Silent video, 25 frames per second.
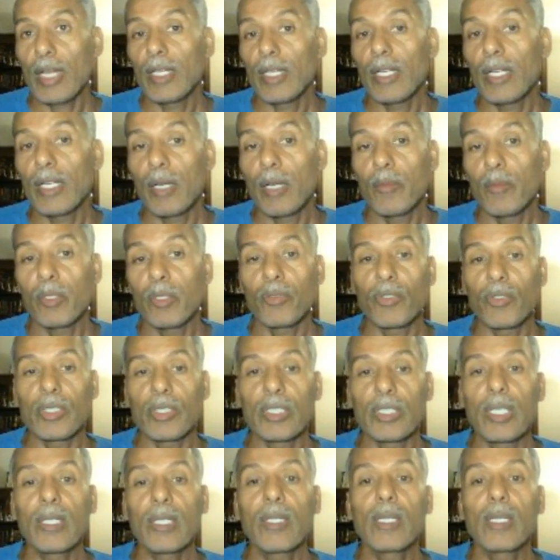and inhibitory
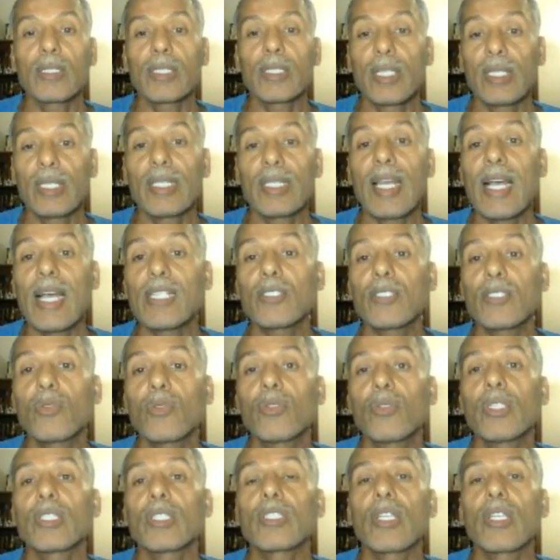signals, and it has
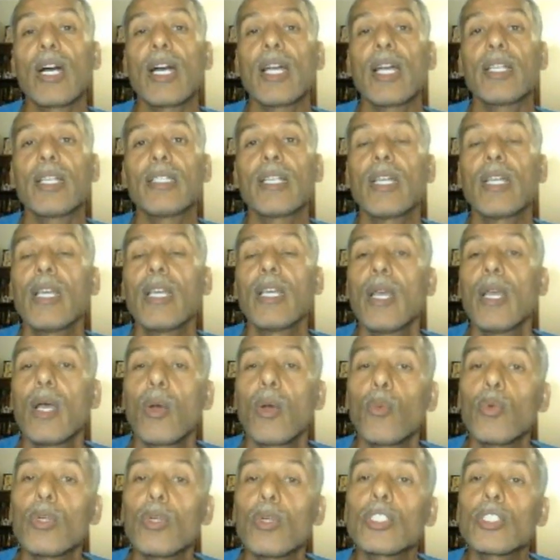to decide
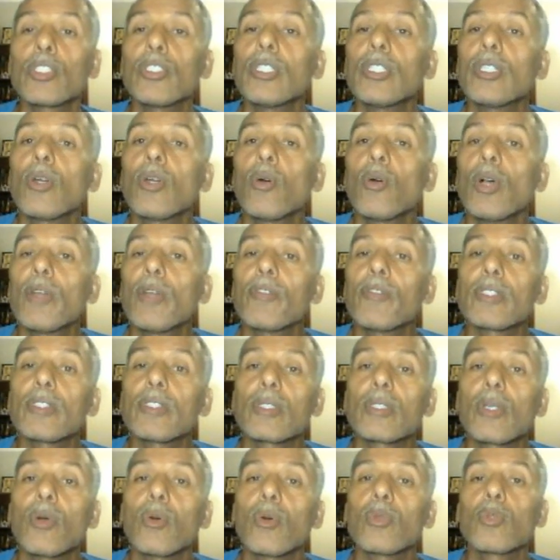which, if
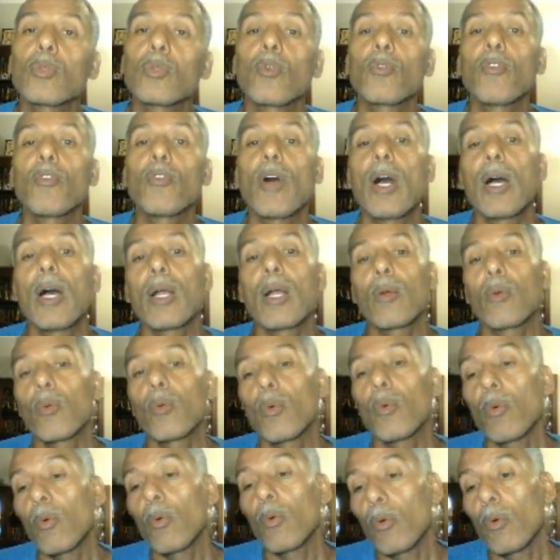it's going to fire,
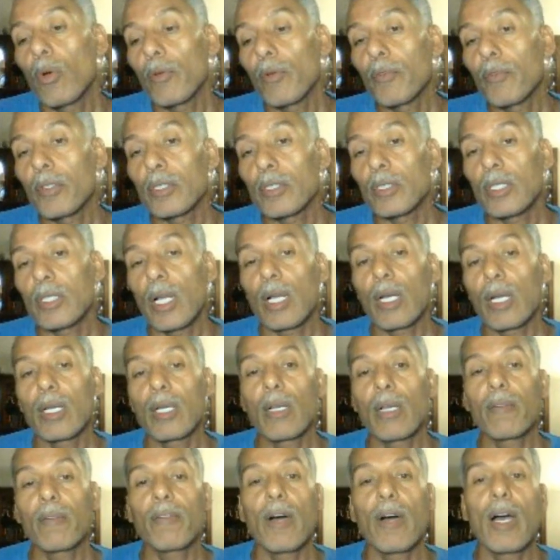if it's not
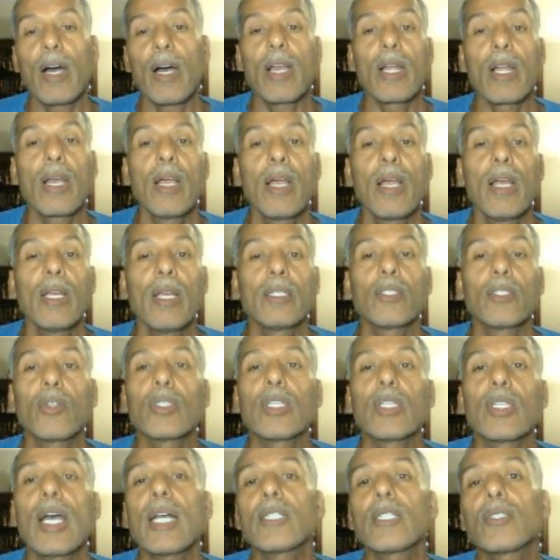going to fire. So
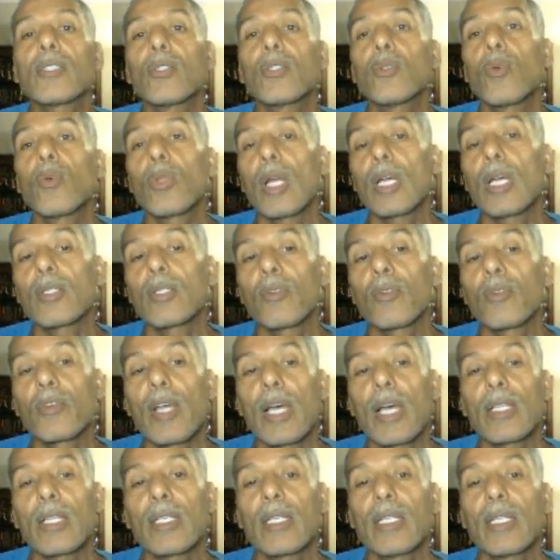it has to do a lot of
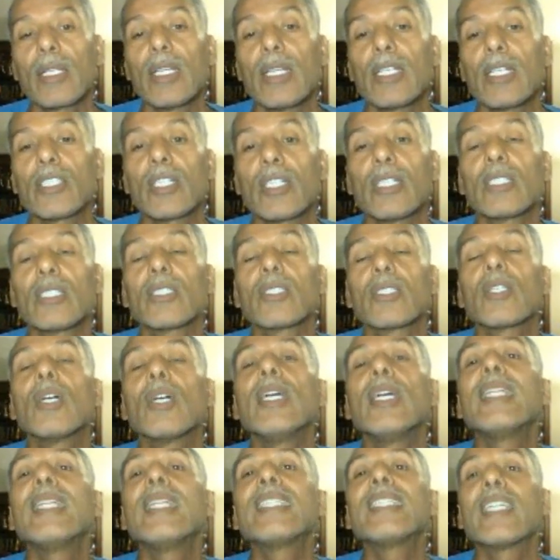calculations,
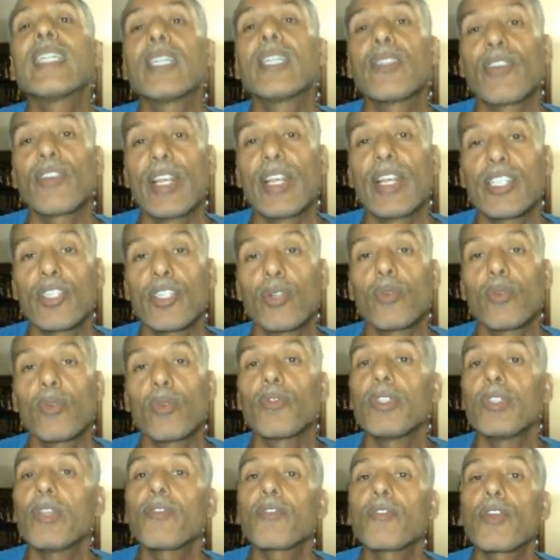integration of
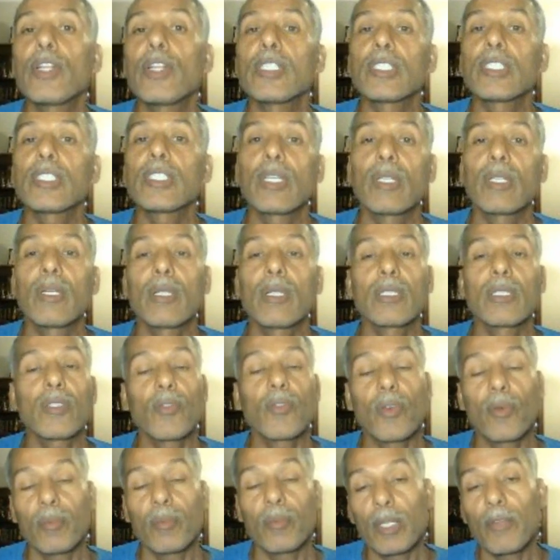different signals
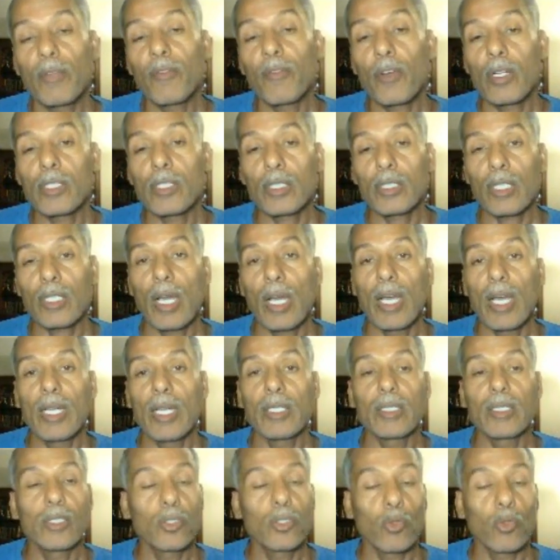from different
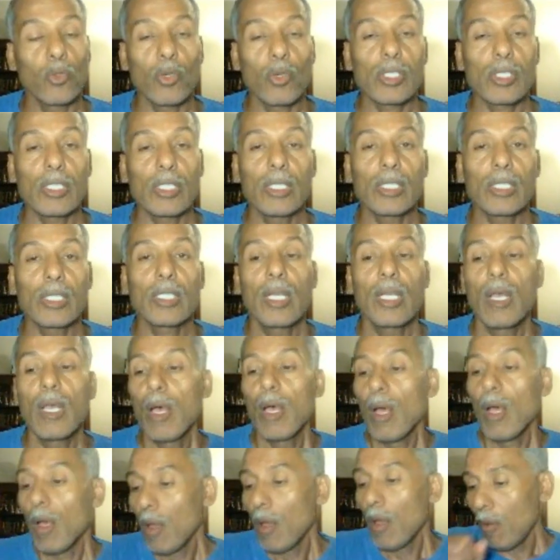sides, sources,
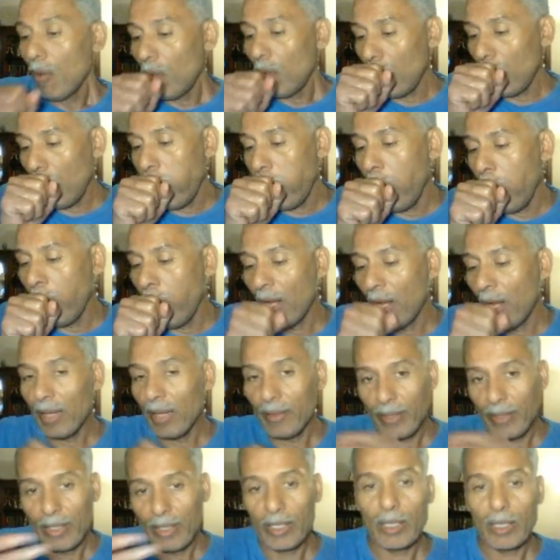
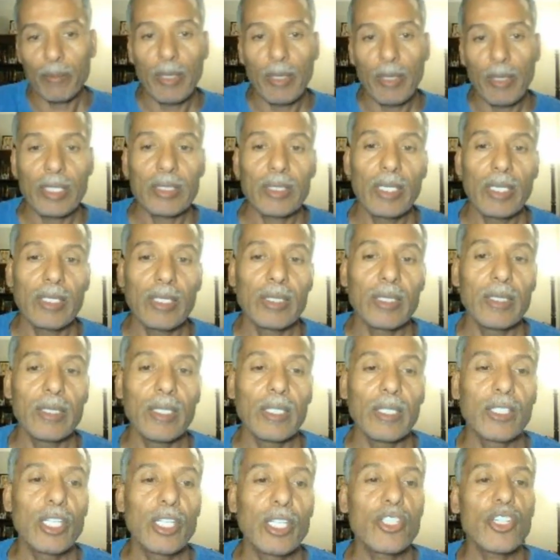and then it makes its
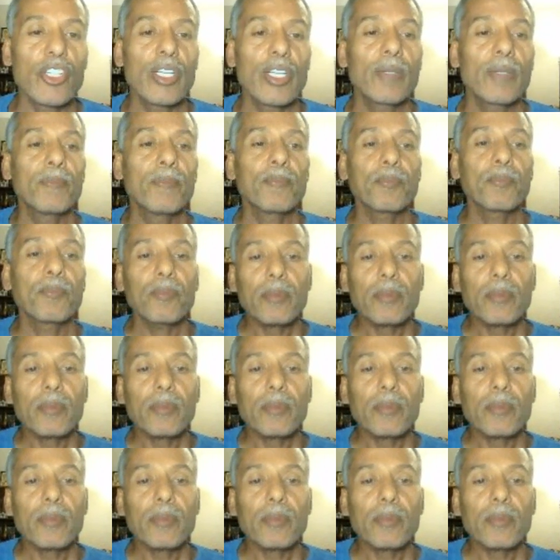decision.